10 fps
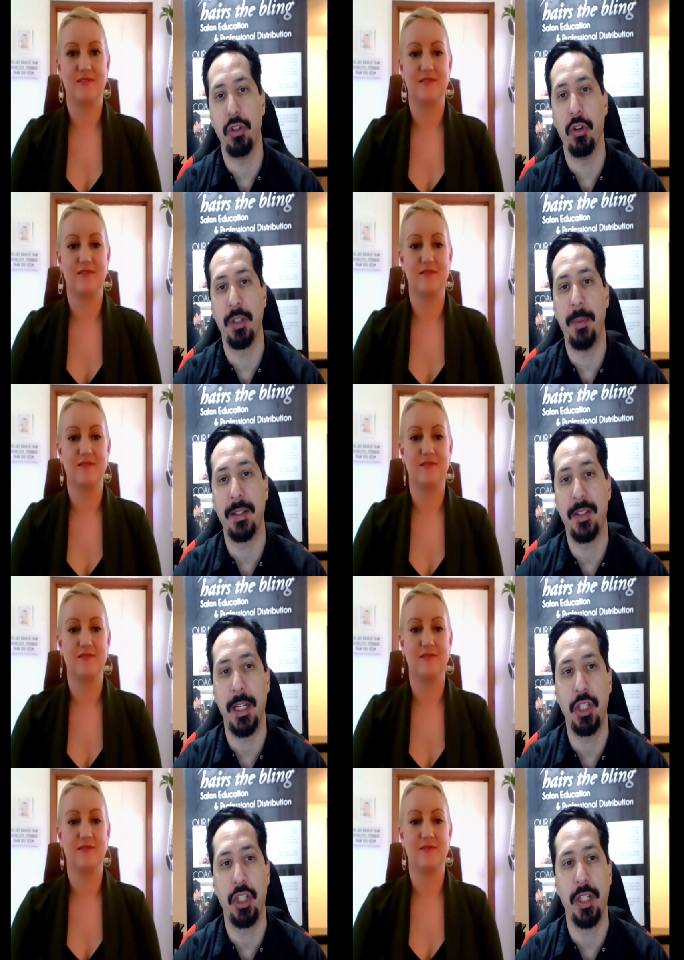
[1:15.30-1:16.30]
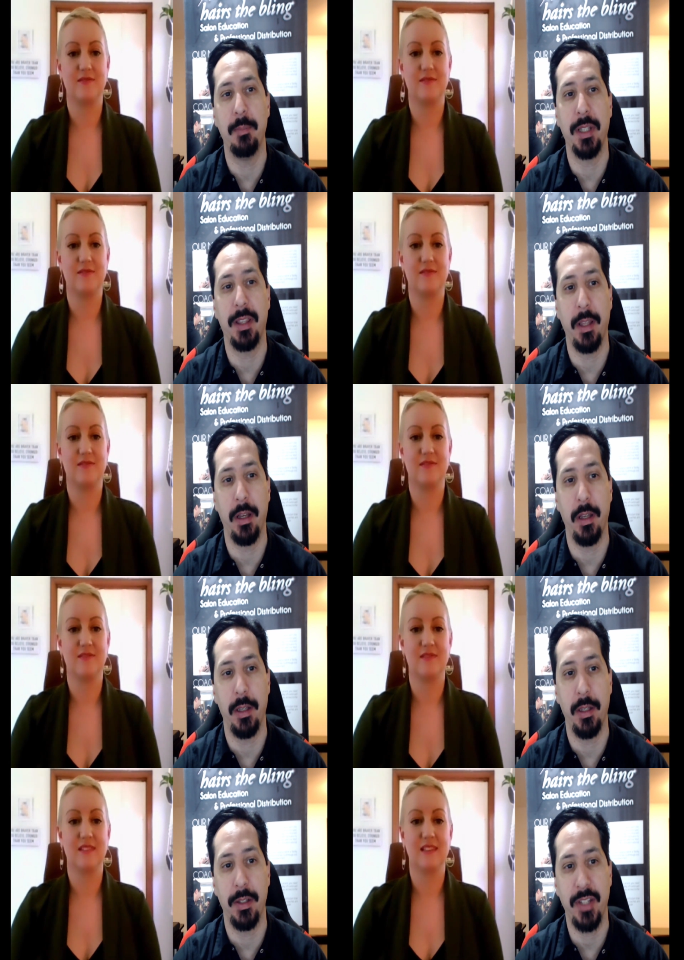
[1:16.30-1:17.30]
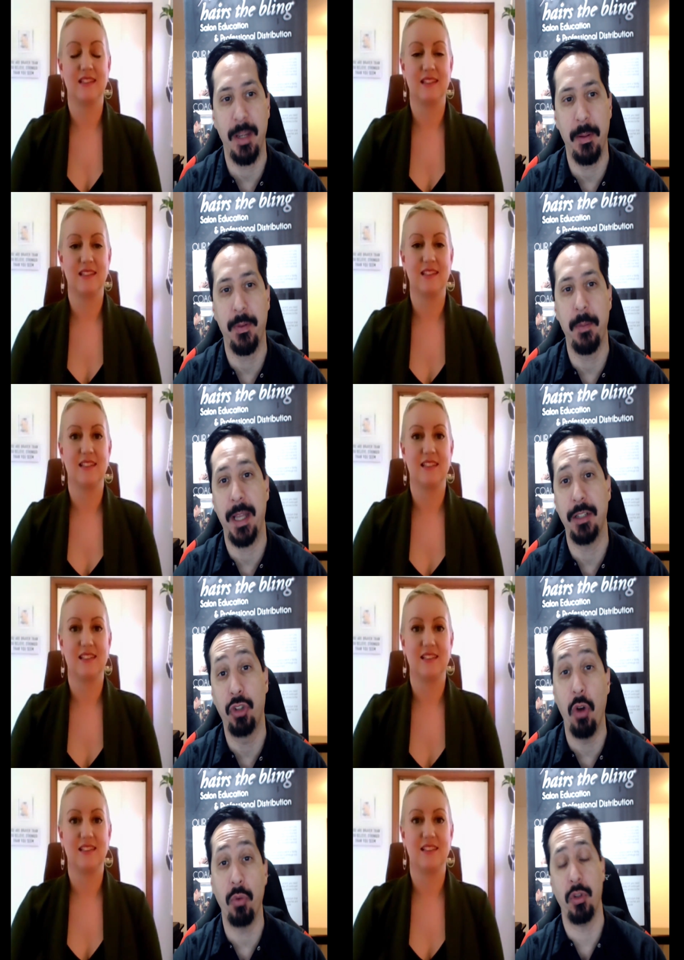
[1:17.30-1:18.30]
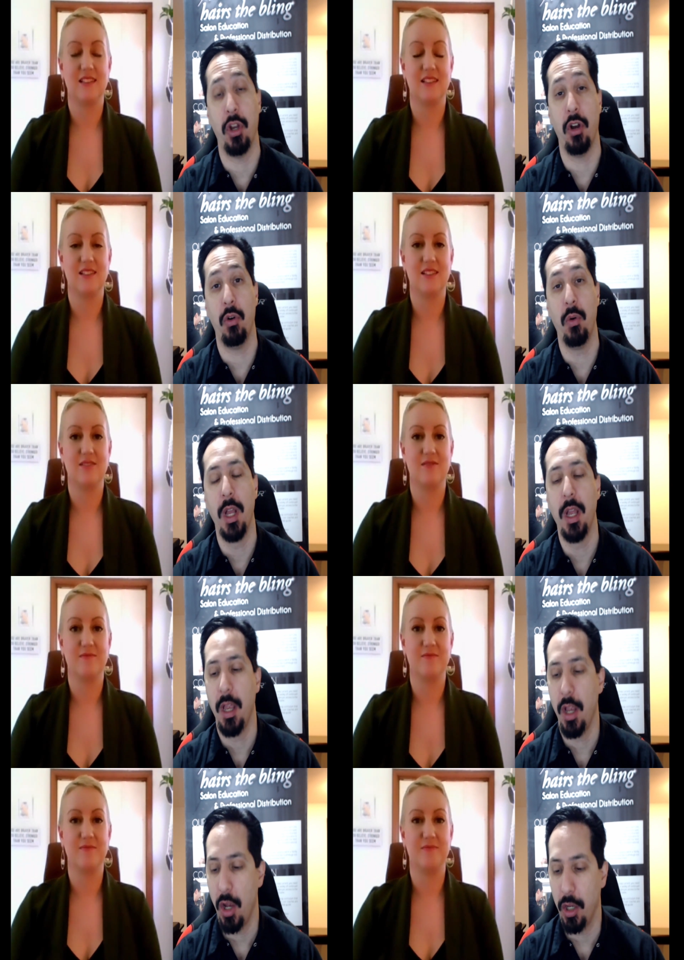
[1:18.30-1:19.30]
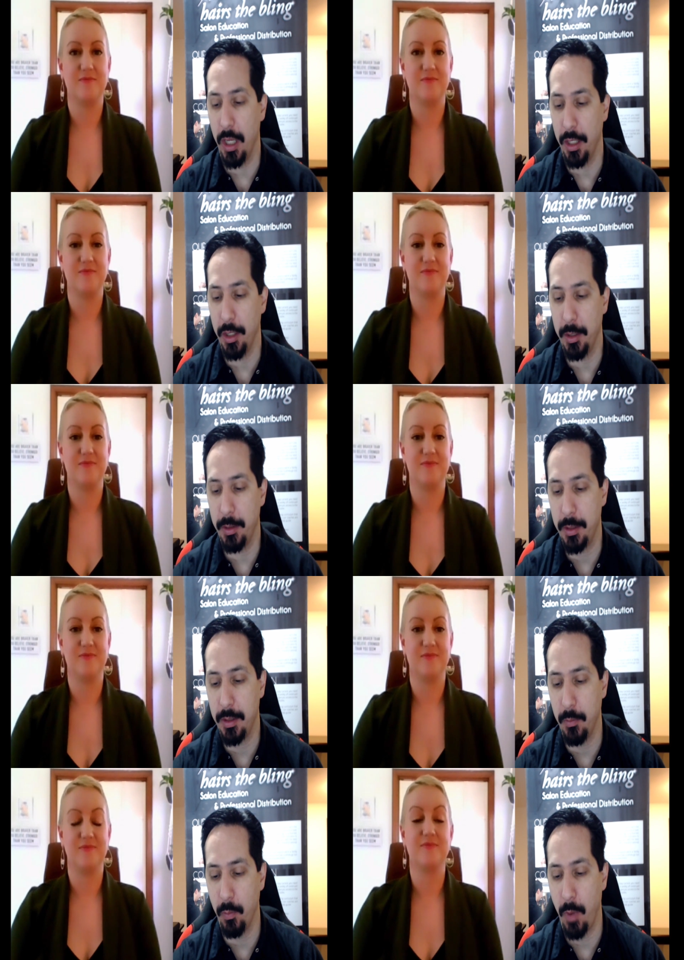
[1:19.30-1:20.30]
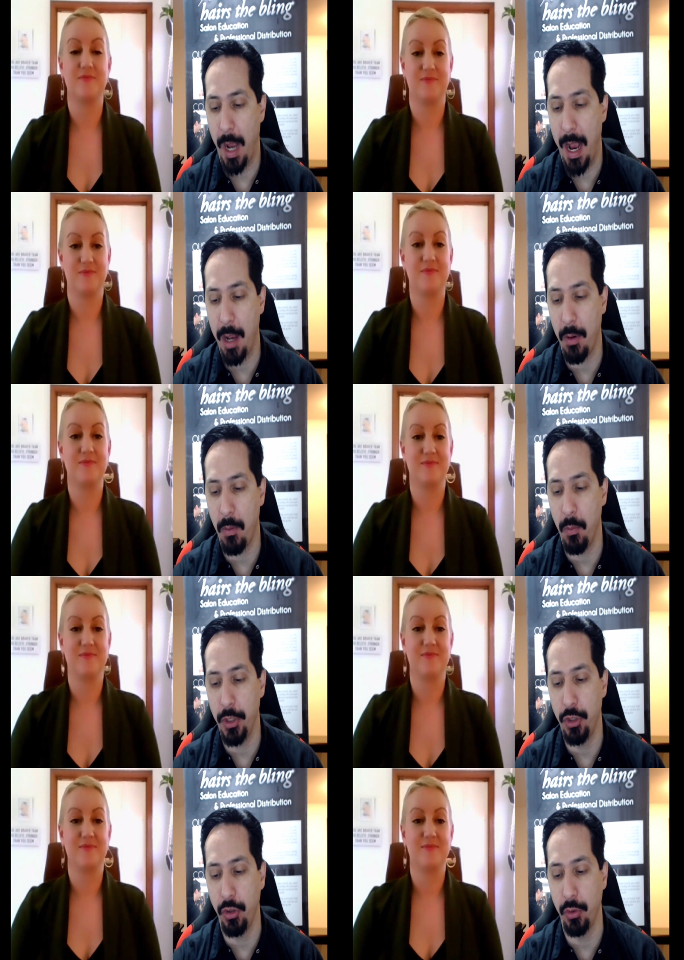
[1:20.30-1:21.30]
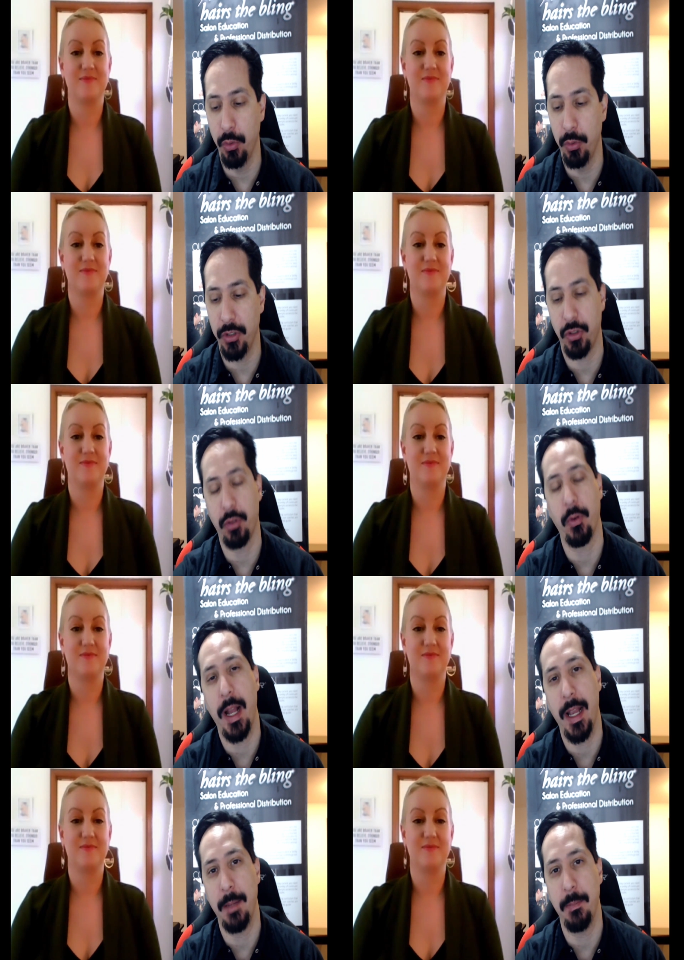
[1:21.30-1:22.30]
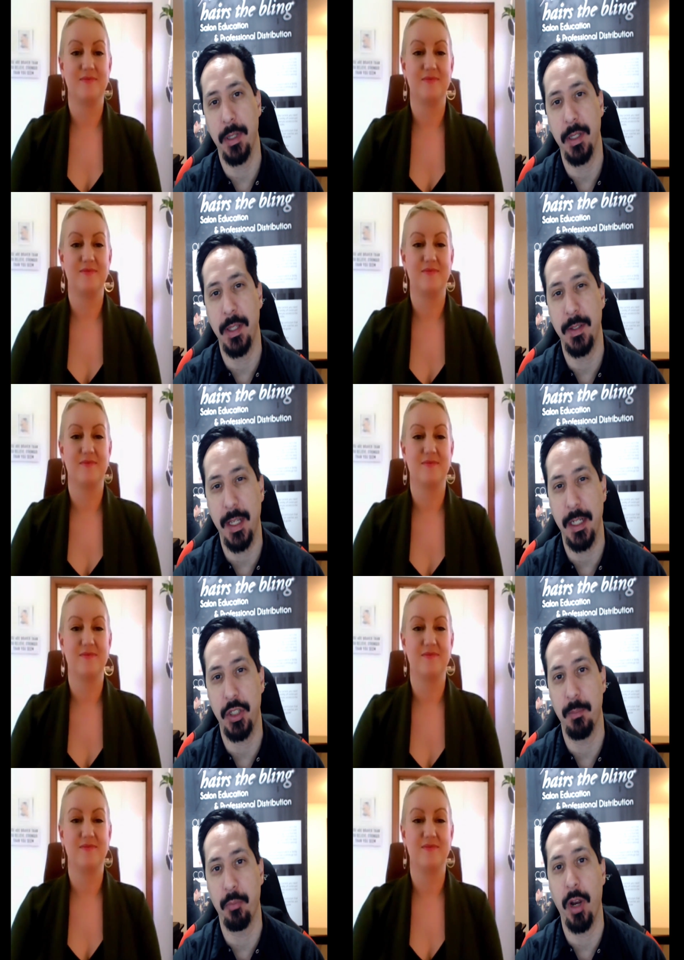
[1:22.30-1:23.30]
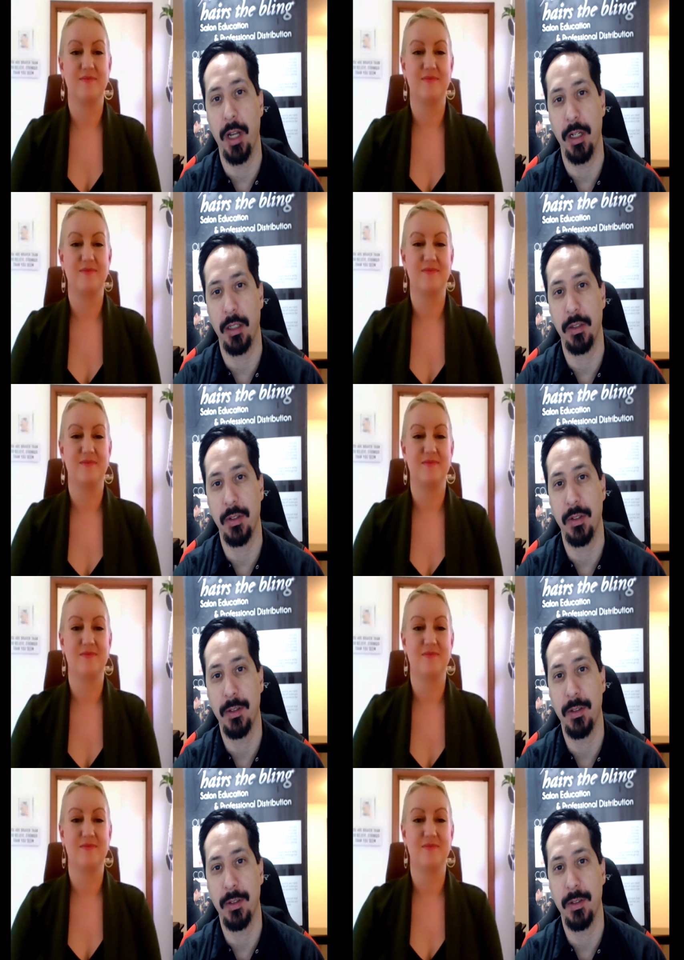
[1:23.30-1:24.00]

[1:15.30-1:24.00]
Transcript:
Speaker 1: knows about Zenagen, but the, some of them that don't know, uh, how would you describe the Zenagen product?